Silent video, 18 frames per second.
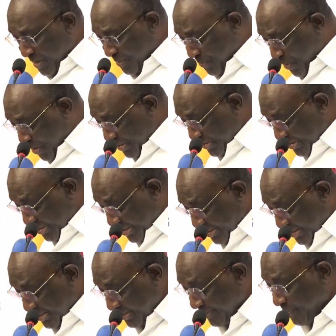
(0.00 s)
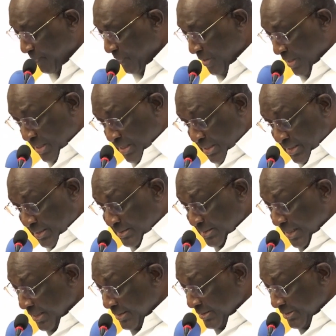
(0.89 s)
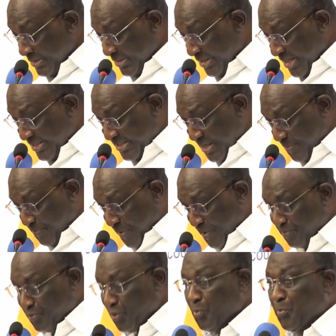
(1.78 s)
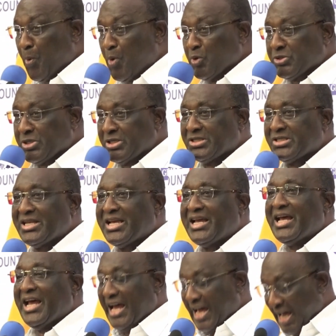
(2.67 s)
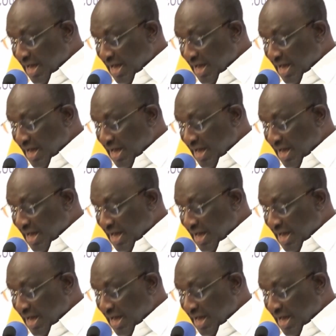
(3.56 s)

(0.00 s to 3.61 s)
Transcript: policies, the GTP proposes a